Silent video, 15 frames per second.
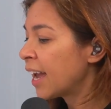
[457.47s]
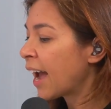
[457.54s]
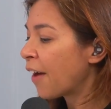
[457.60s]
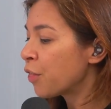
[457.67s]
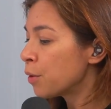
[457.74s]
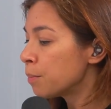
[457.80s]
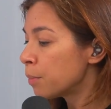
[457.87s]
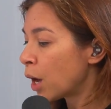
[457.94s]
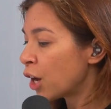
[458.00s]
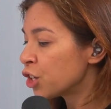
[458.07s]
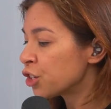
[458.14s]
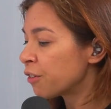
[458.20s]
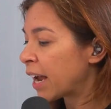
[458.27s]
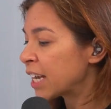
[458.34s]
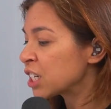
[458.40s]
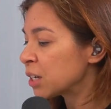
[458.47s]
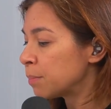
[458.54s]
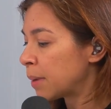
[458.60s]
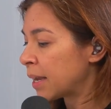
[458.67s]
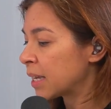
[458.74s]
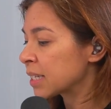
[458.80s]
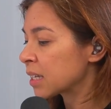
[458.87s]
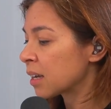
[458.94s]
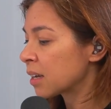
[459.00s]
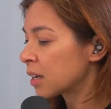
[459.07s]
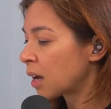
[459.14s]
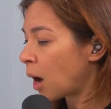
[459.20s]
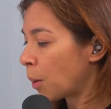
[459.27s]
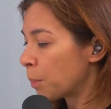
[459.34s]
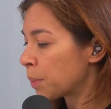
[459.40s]
And the merger actually makes
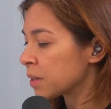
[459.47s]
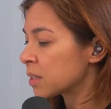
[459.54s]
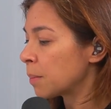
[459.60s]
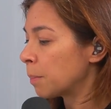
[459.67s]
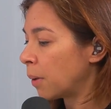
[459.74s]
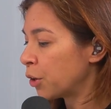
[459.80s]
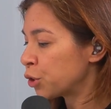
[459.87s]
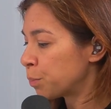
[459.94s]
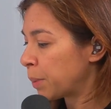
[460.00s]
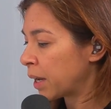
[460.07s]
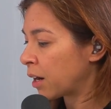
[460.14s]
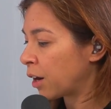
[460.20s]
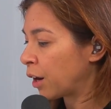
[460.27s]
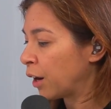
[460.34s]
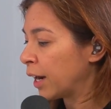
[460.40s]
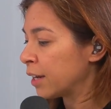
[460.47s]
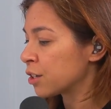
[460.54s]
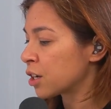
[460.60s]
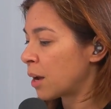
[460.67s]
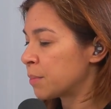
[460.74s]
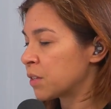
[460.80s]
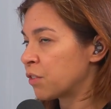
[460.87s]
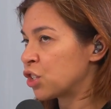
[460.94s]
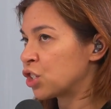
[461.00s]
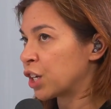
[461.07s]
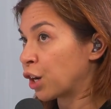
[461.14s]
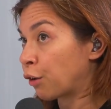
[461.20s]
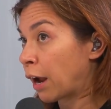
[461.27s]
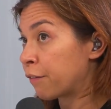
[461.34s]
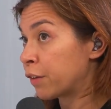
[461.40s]
Compass much bigger in terms of its
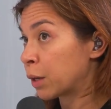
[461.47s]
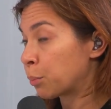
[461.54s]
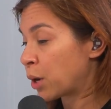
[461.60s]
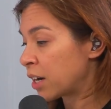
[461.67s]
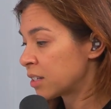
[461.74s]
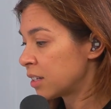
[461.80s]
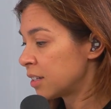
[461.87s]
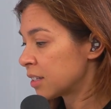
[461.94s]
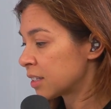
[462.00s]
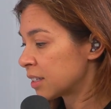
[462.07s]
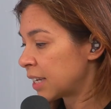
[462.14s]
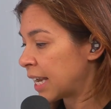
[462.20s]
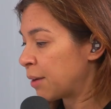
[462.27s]
geographic presence.